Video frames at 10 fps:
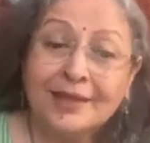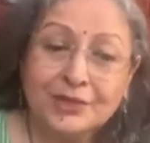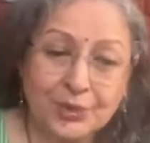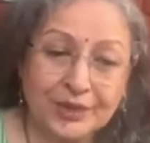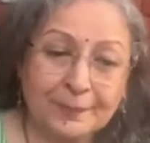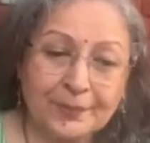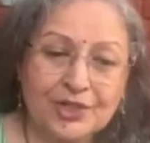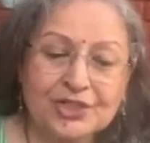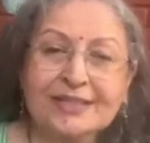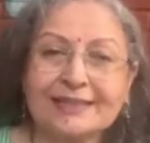Doing a
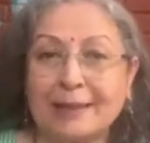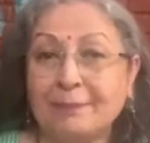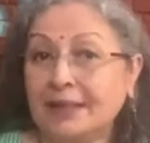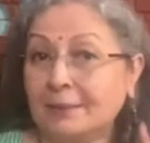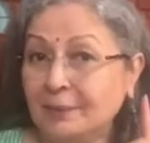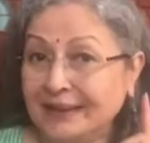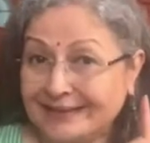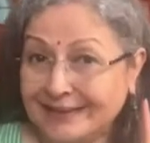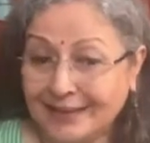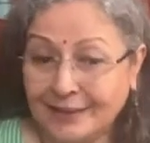project can be
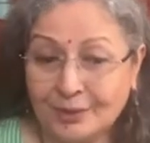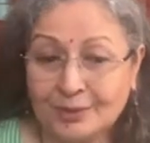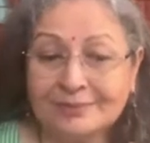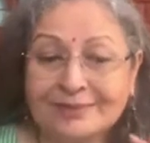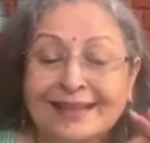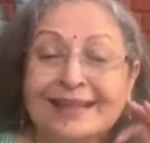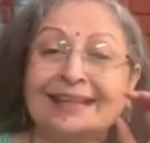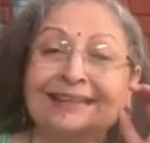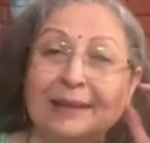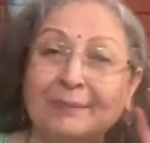completed alone,
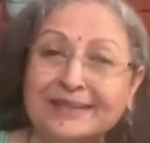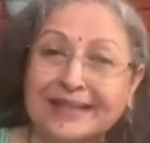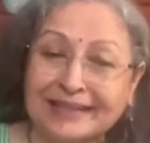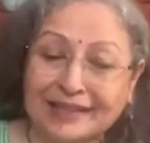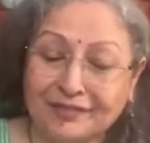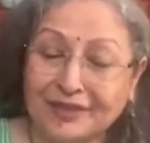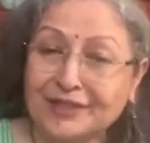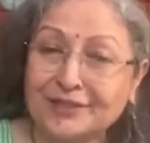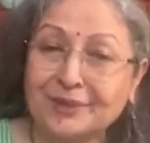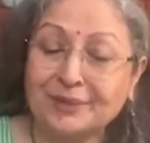it can be done even
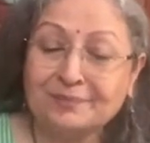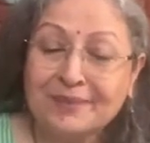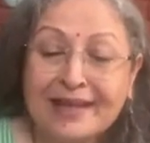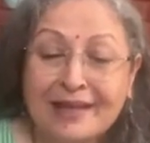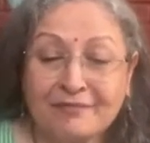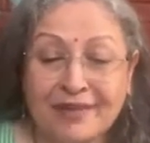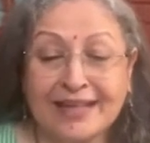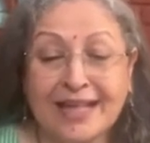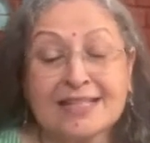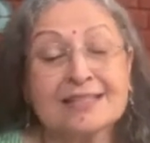at home,
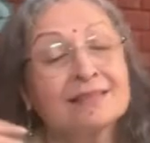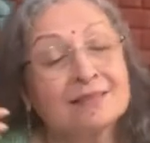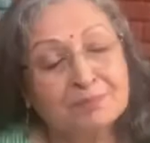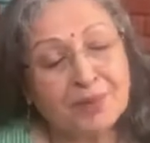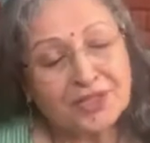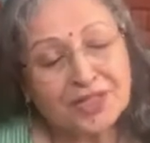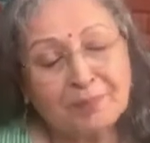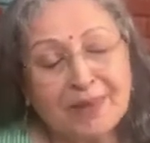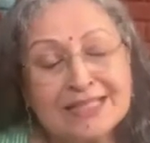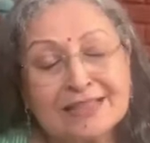whereas
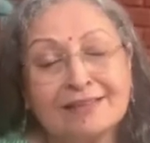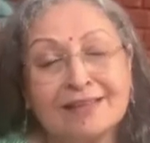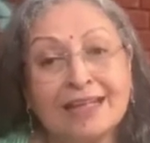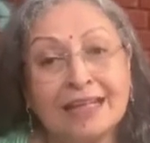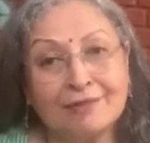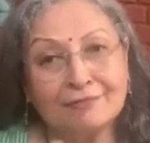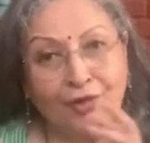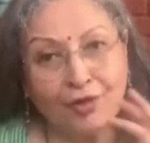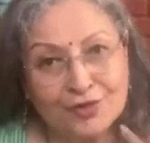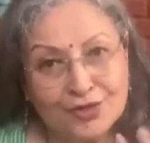project-based learning
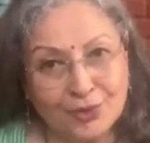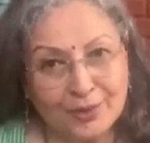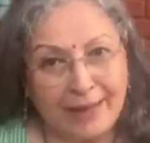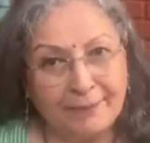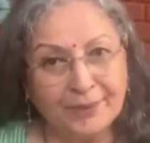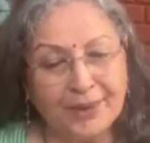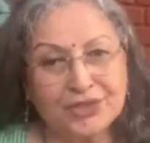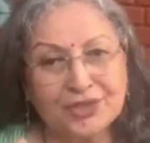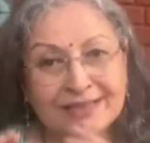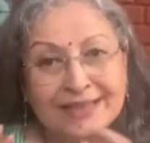involves
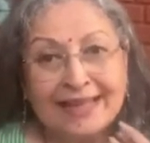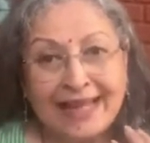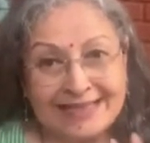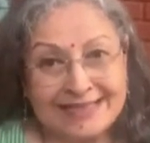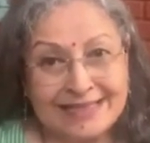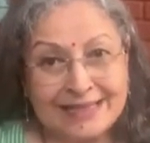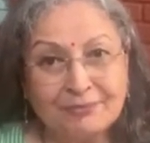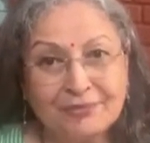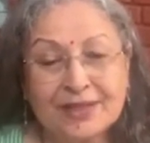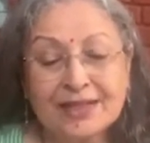collaboration and
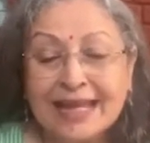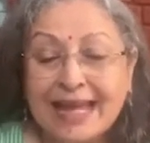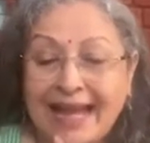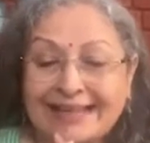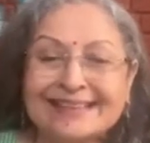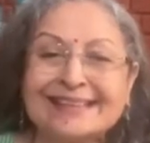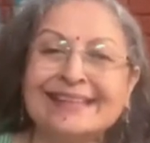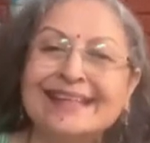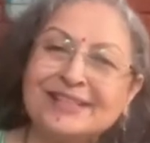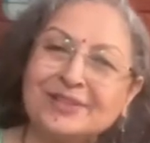teamwork, and it
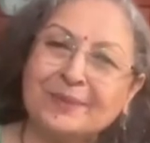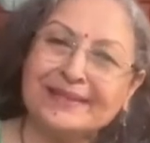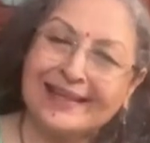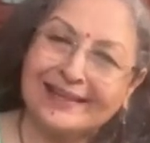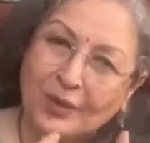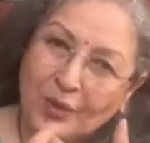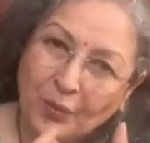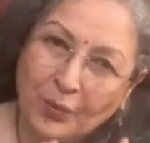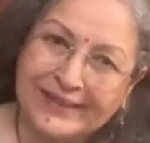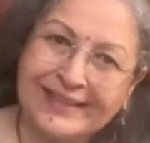needs to be done
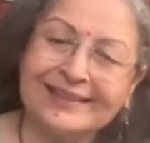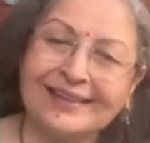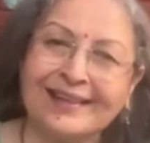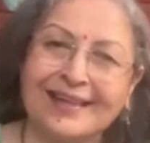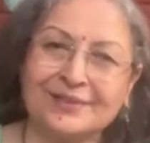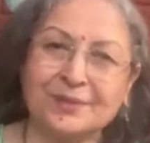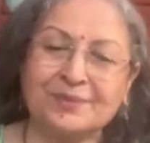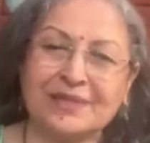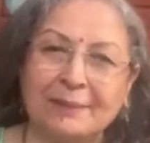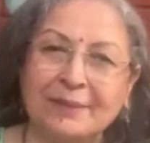within the
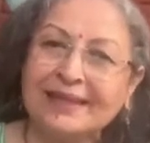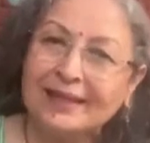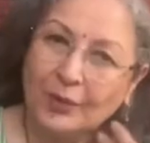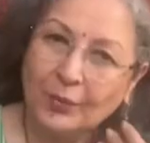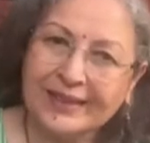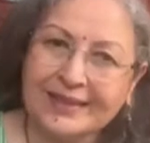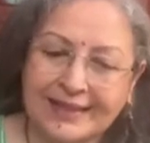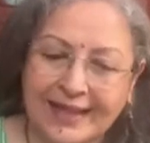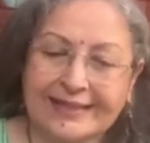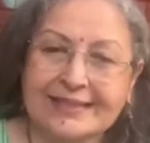classroom timing with the
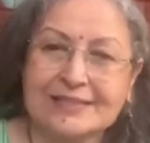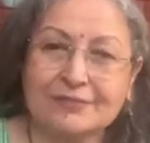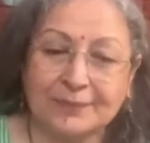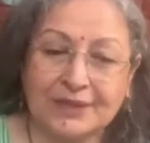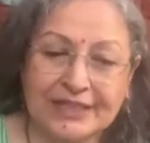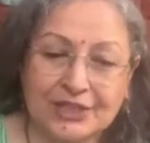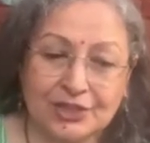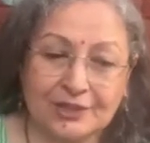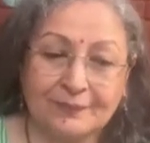guidance from the teacher.